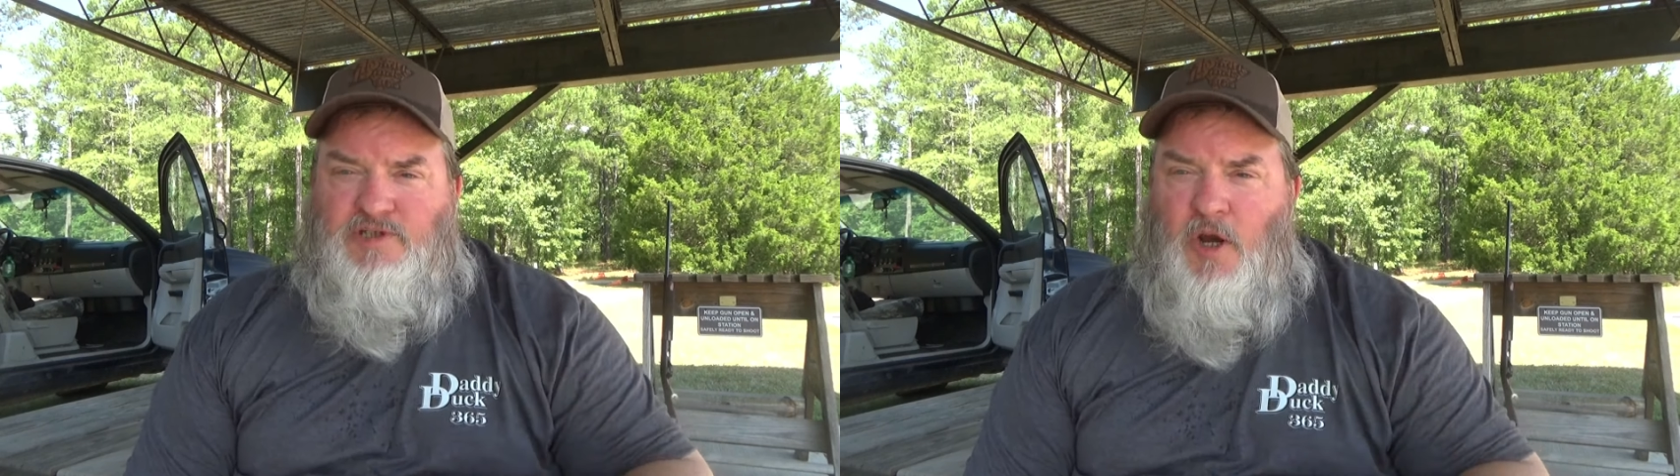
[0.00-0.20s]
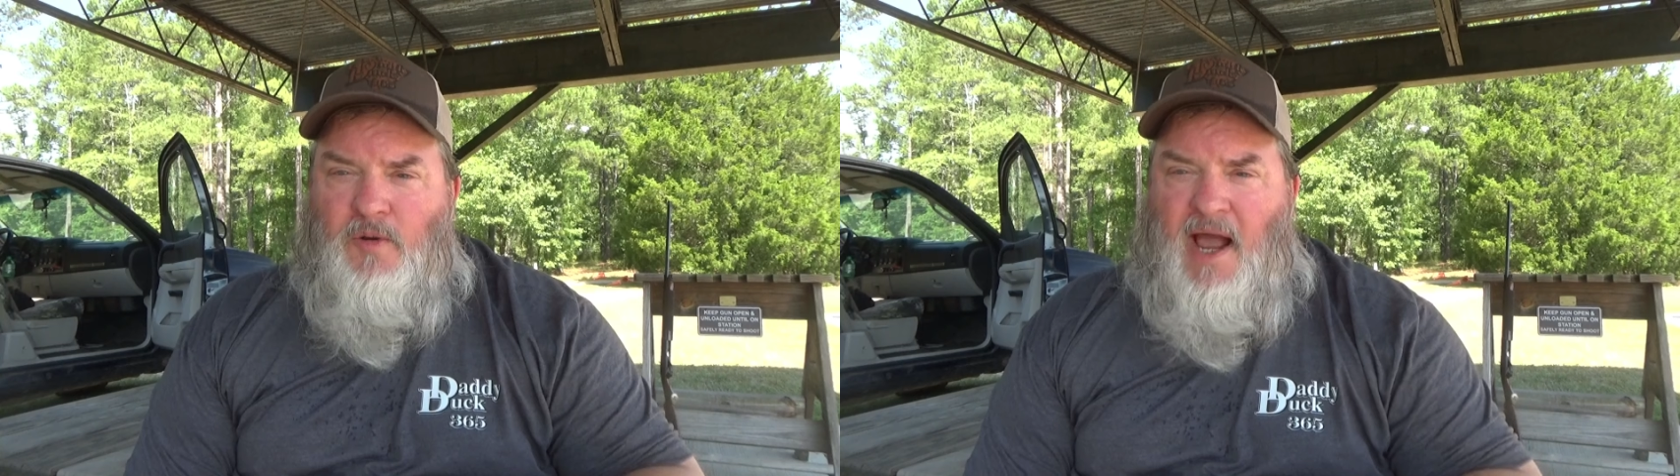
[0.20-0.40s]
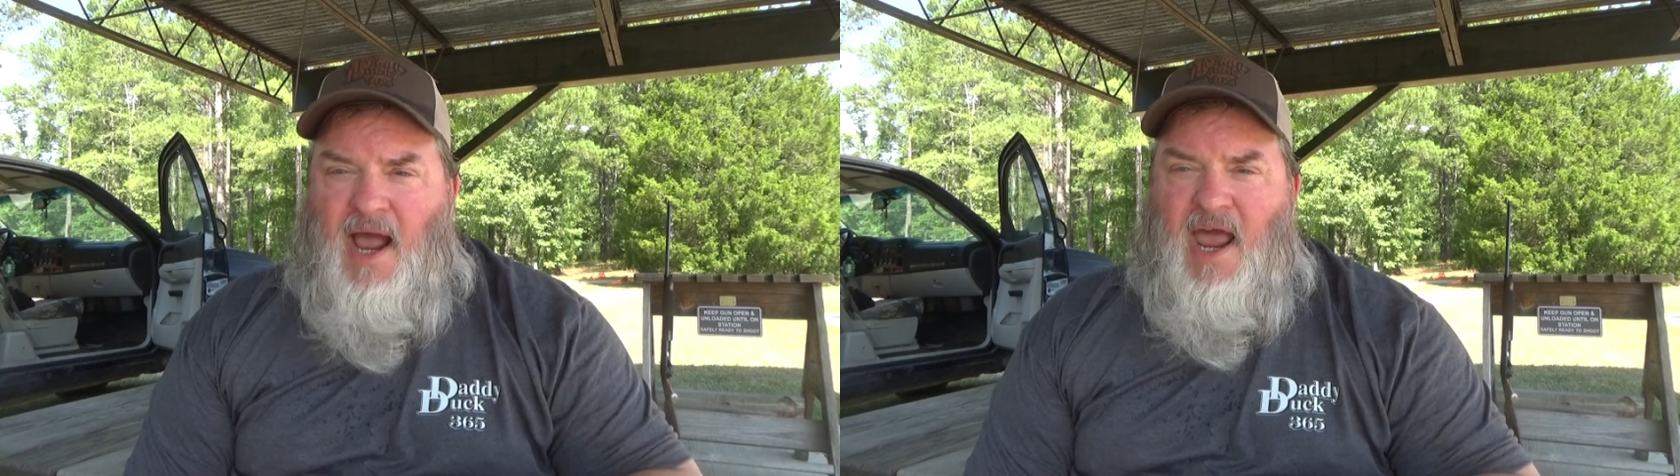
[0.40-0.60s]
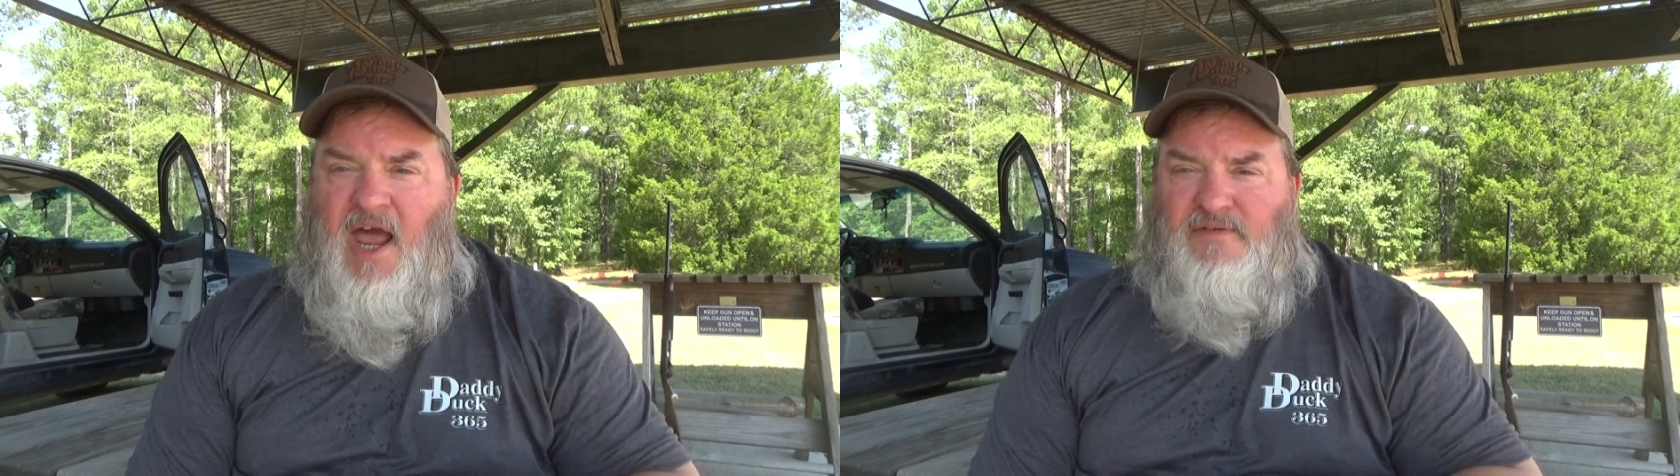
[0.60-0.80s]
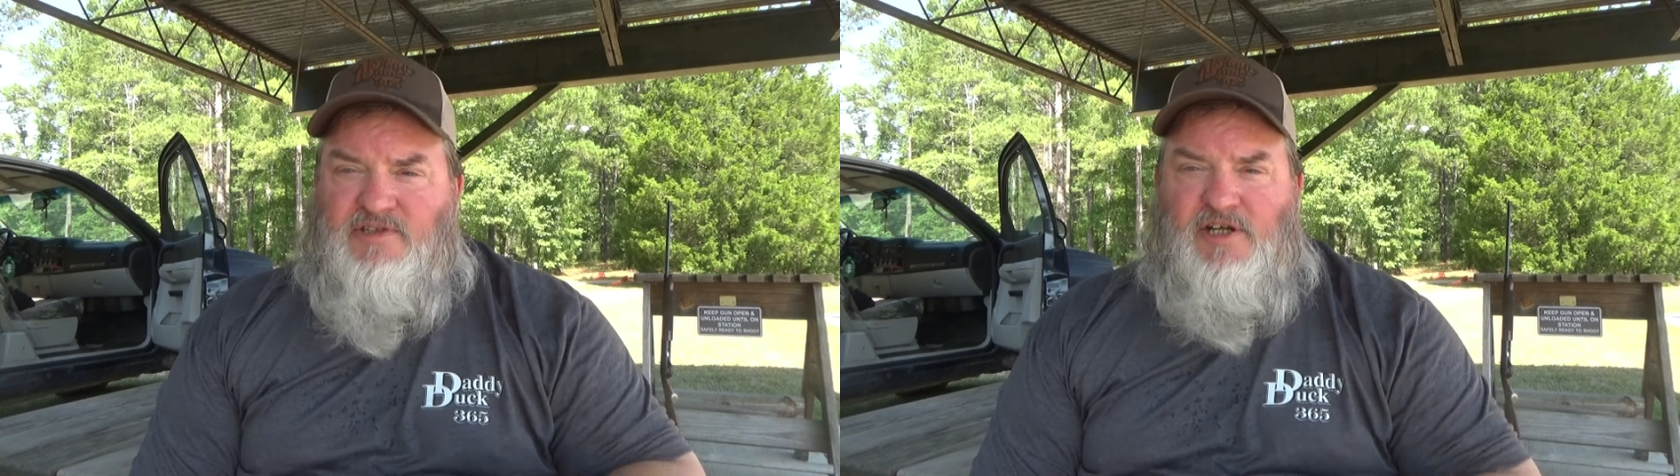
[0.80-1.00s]
choke I
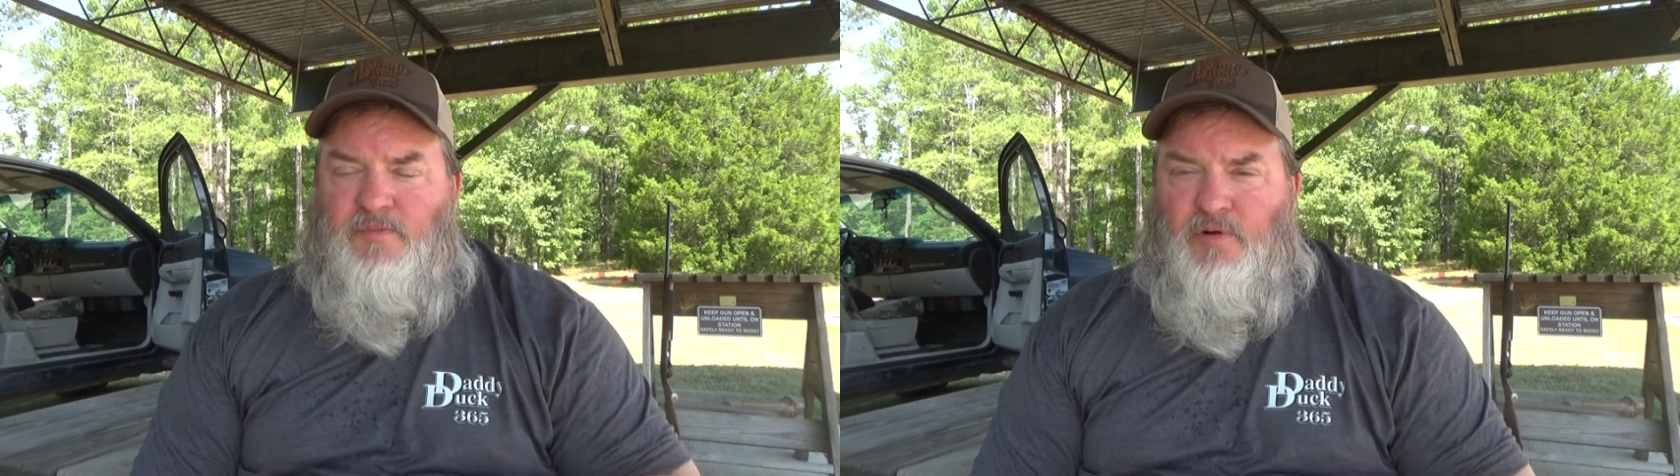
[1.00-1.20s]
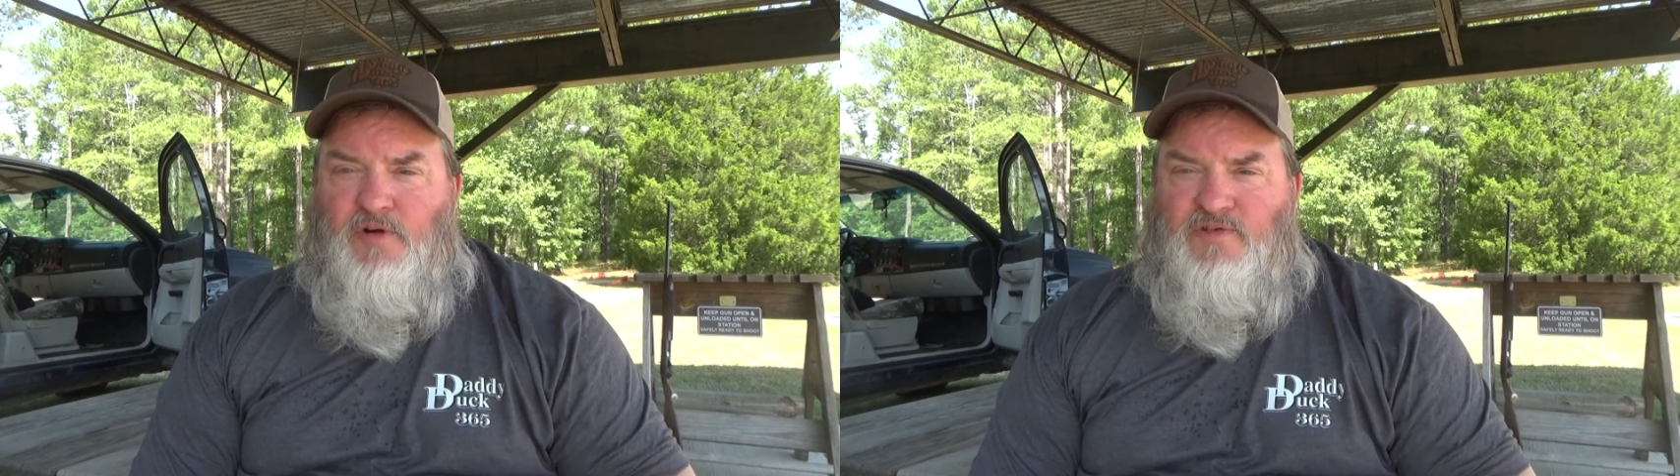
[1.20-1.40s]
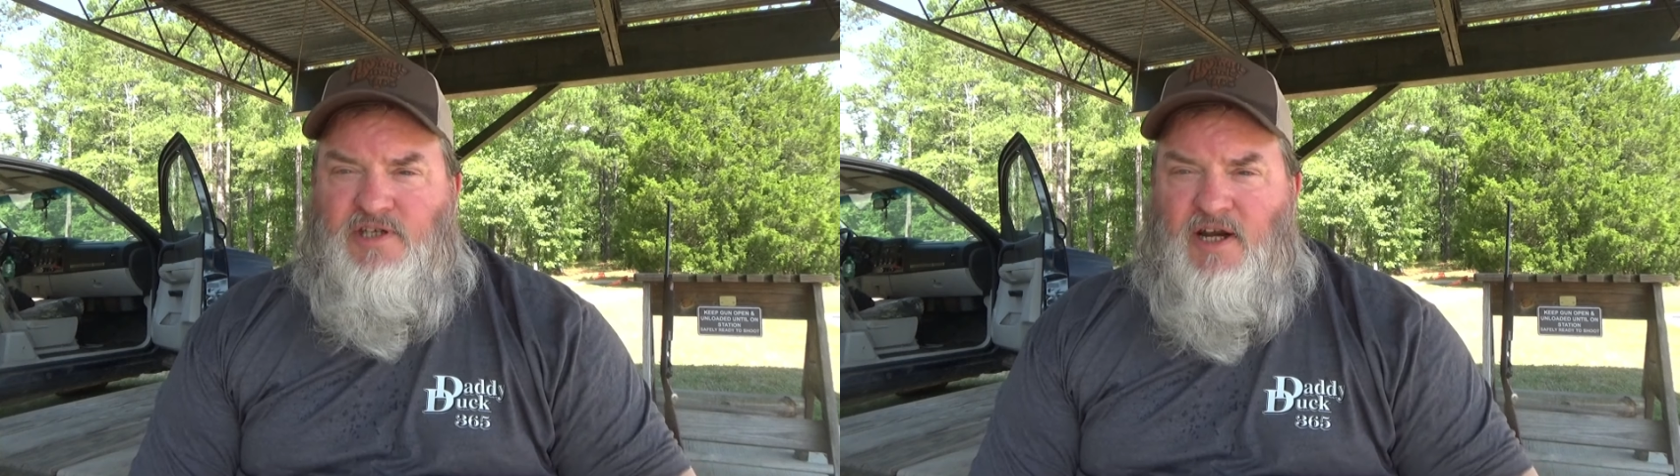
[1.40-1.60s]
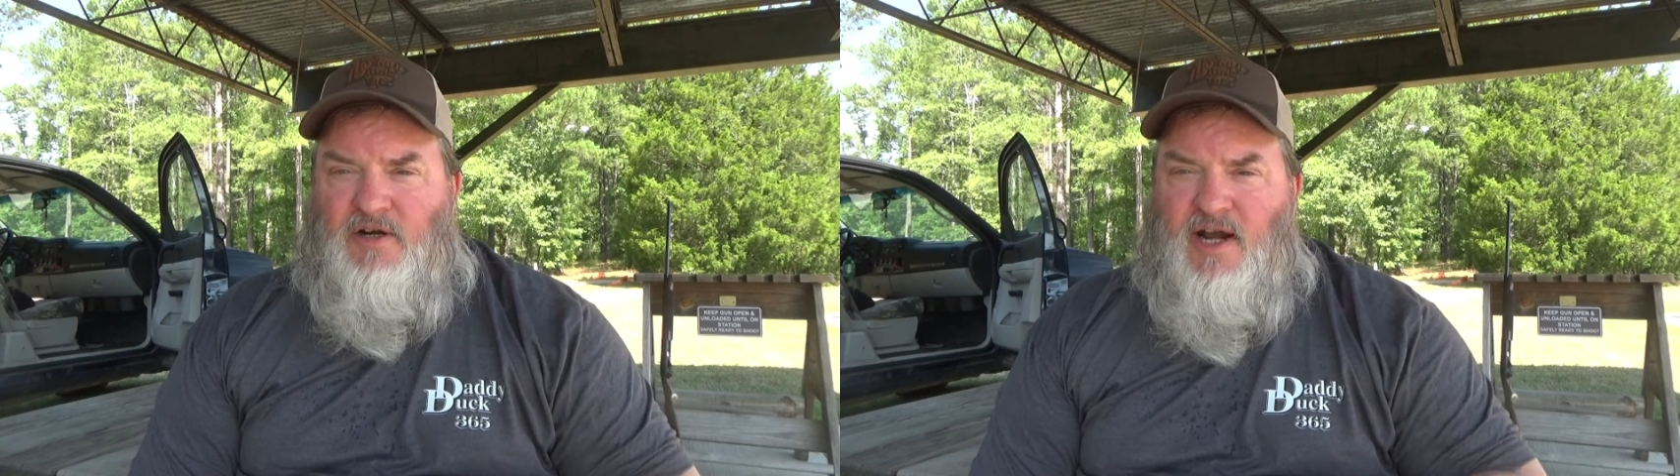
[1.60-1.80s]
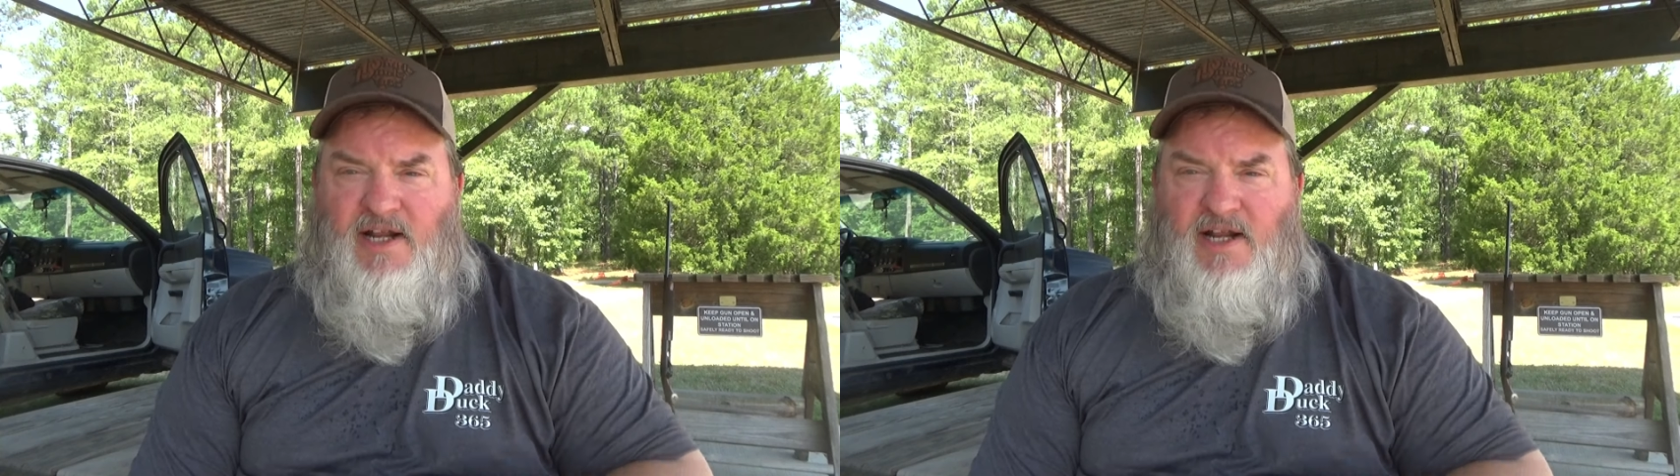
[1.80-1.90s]
have is an improved cylinder.